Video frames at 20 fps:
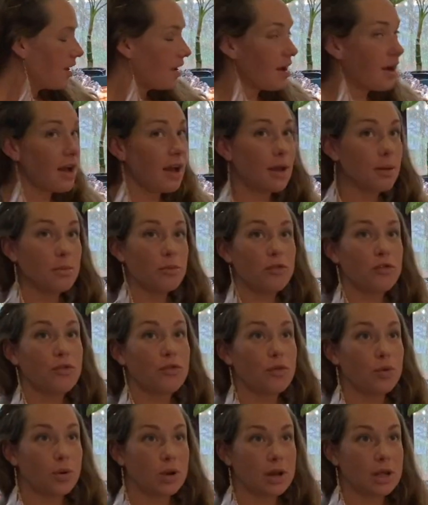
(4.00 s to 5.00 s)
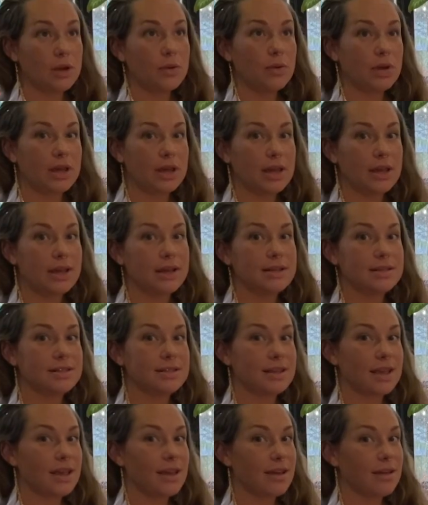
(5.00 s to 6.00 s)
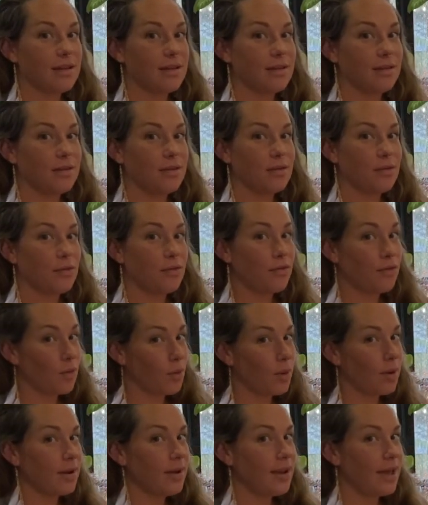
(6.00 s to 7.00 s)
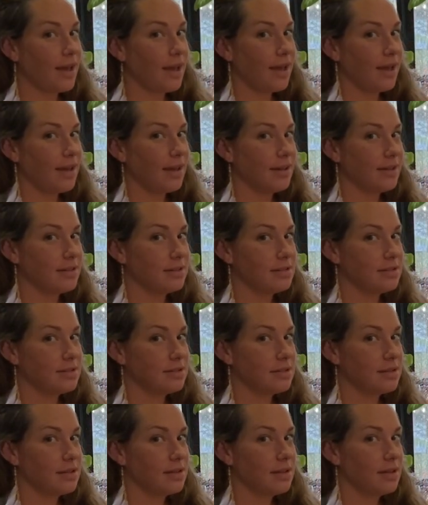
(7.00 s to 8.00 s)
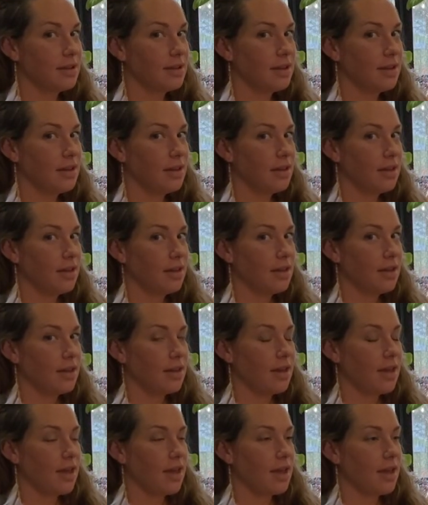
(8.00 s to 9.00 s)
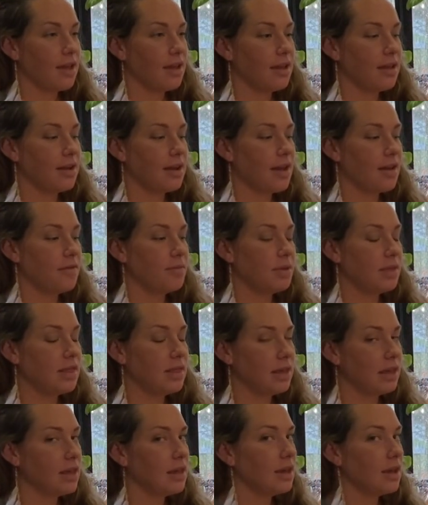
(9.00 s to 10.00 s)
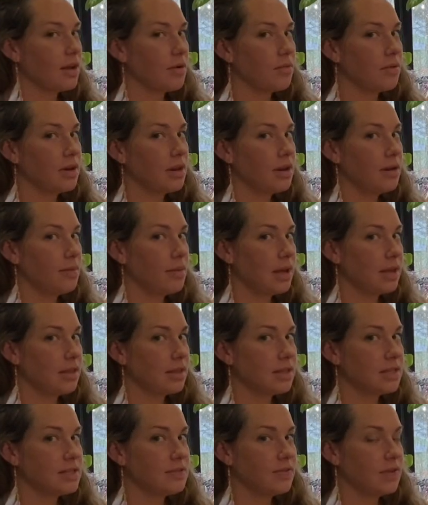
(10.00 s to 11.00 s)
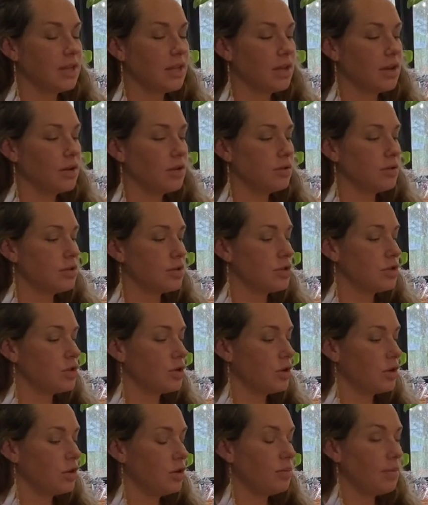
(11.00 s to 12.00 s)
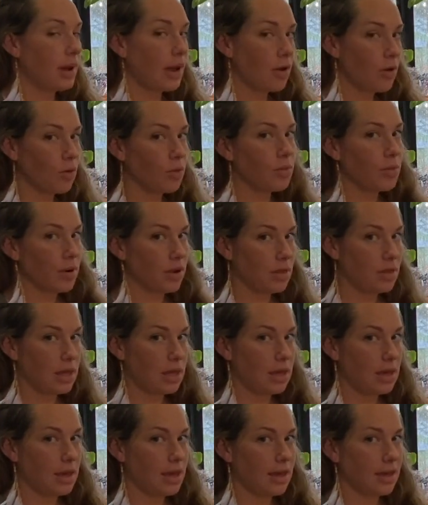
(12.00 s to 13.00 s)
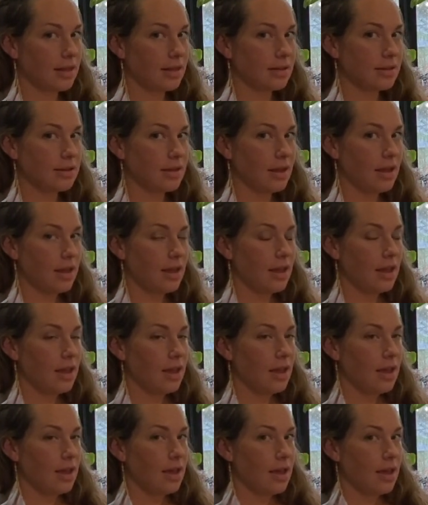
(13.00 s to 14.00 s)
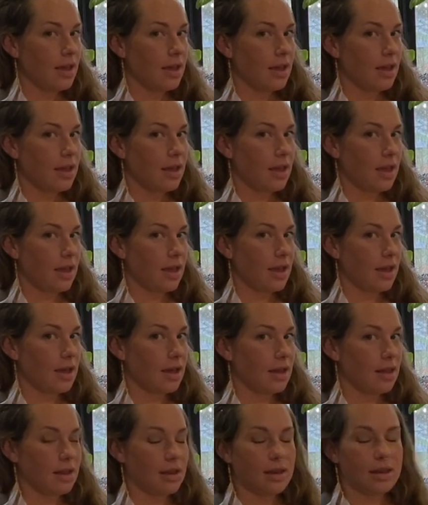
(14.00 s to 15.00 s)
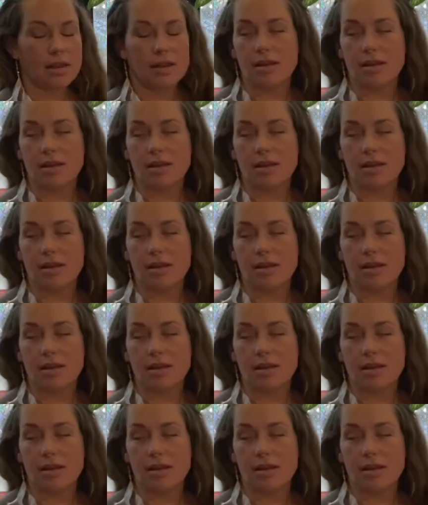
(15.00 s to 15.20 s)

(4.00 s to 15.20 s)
I'm 40 weeks and 4 days, and I've been thinking I wanted to make this video to show you my home birthing kit. And